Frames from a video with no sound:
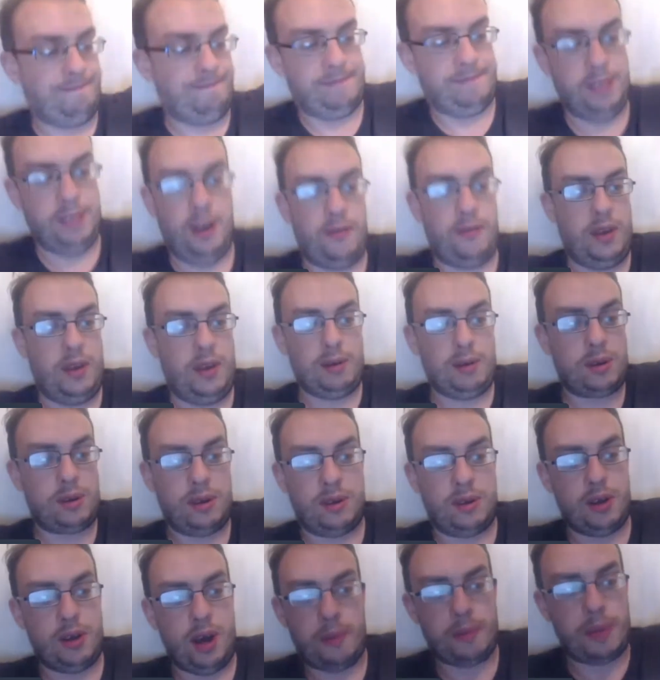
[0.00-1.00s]
nothing else can
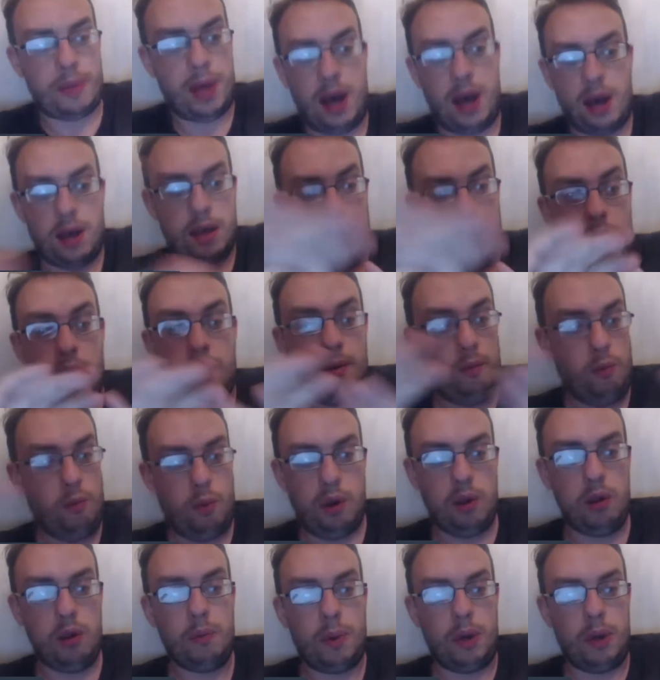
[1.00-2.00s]
top that. That
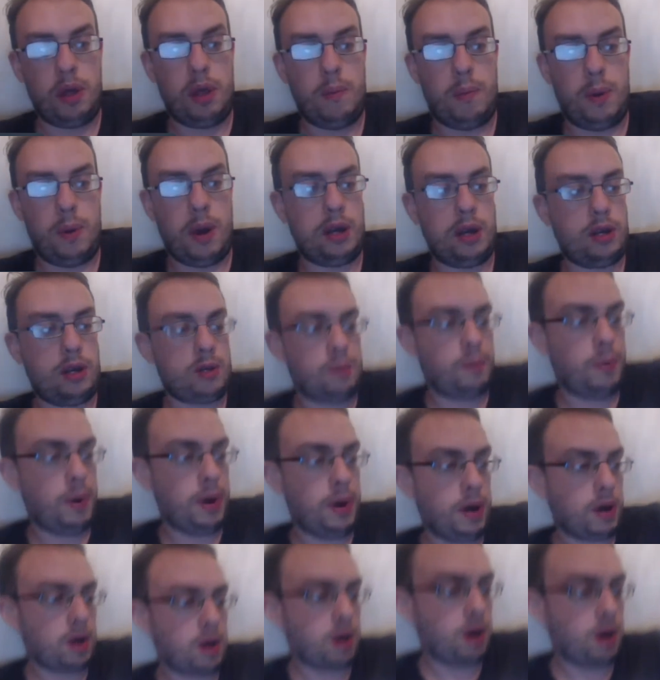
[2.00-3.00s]
will be the best
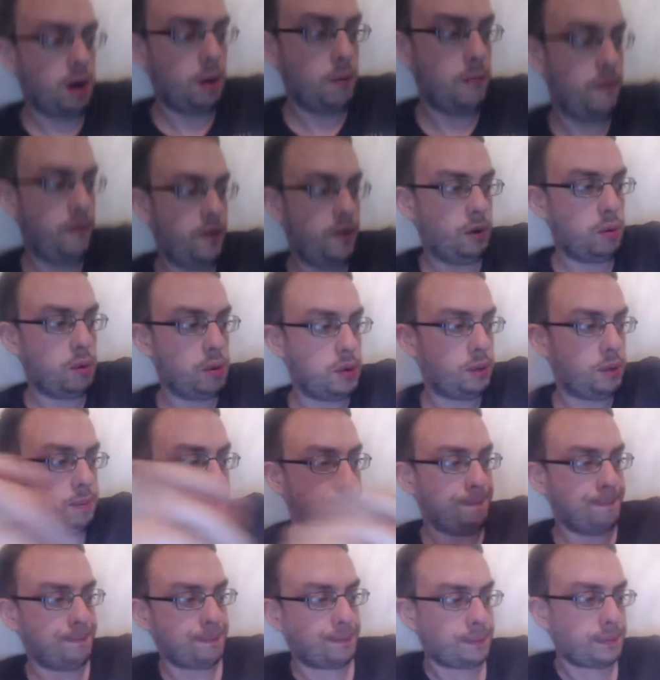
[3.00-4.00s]
pickup, folks.
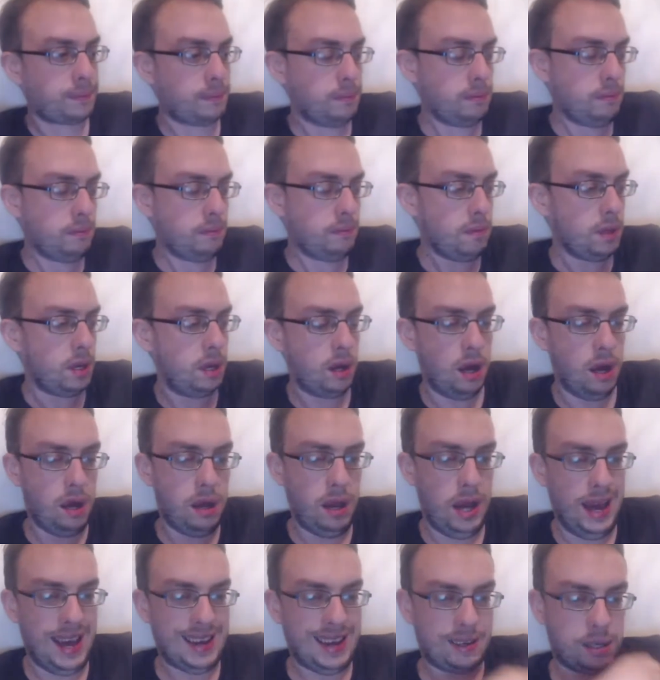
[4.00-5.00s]
Uh,
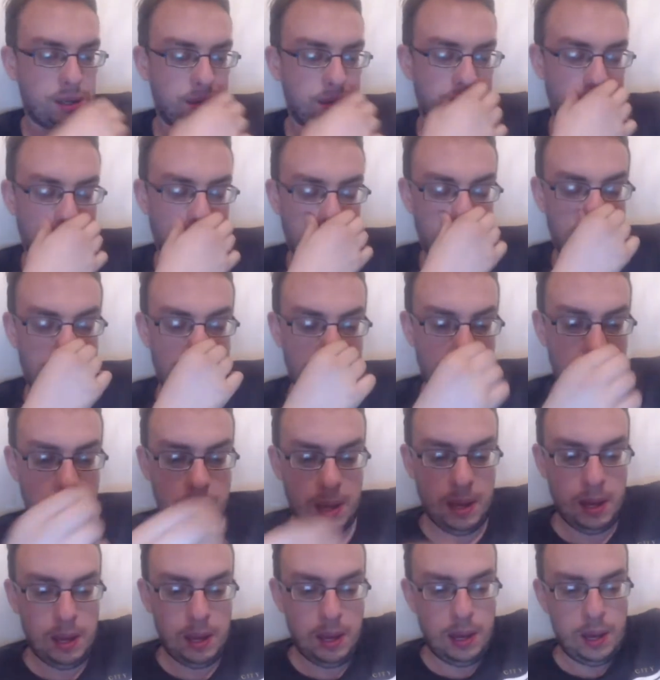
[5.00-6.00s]
next,
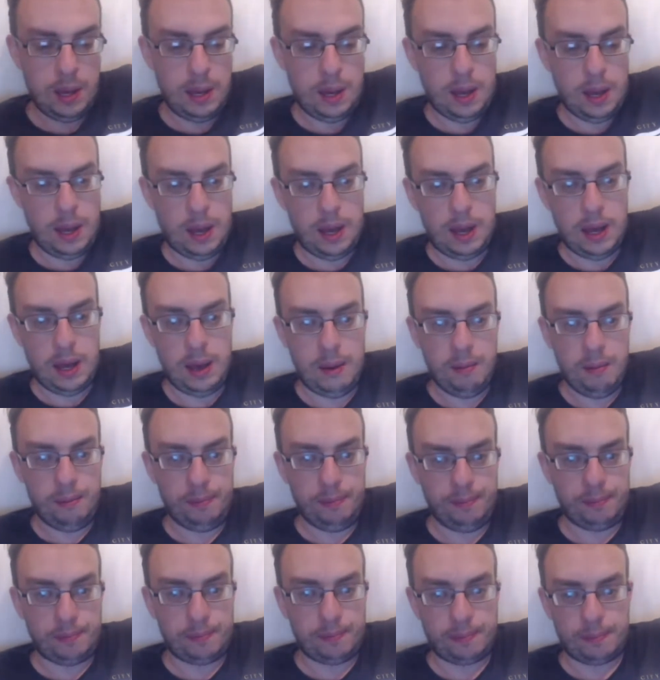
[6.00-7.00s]
um,
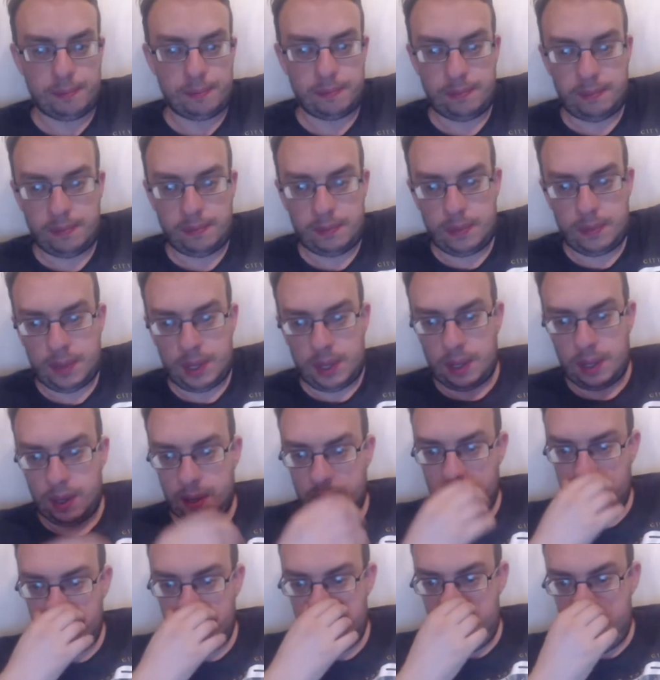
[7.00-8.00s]

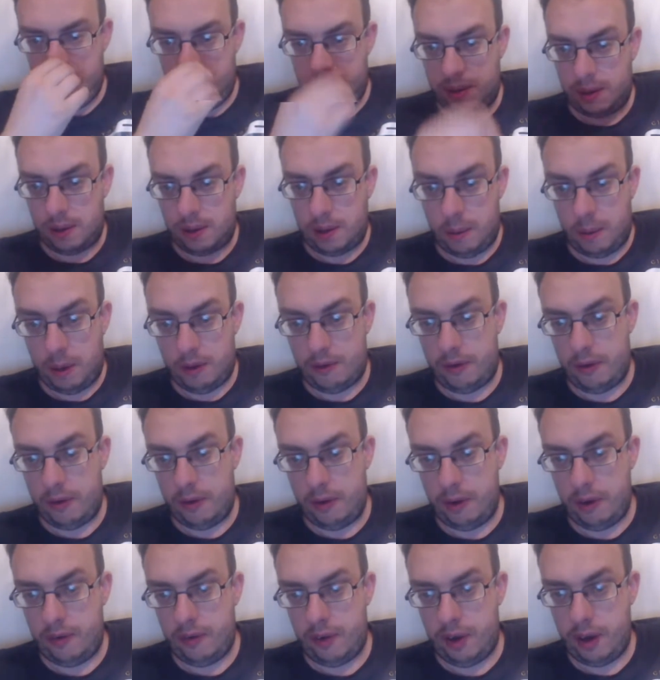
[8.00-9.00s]
it's about
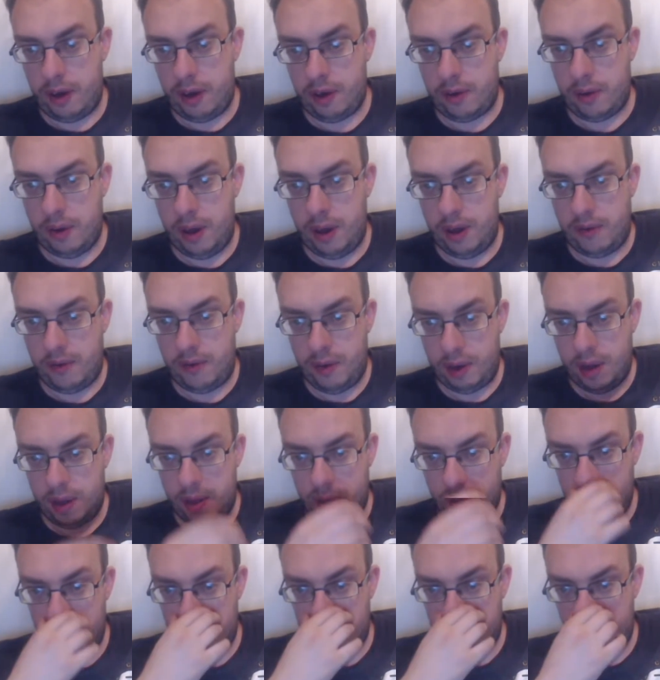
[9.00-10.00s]
forty five quid. Fair
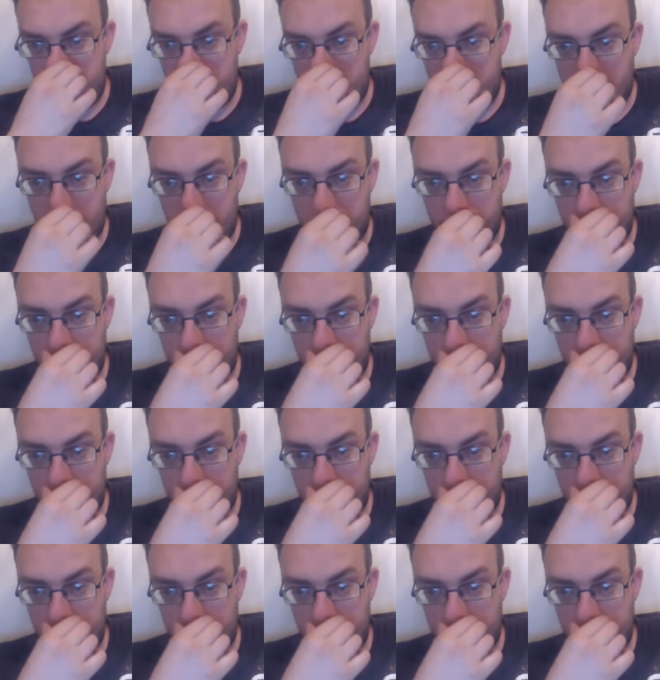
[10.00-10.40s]
dues, Derek.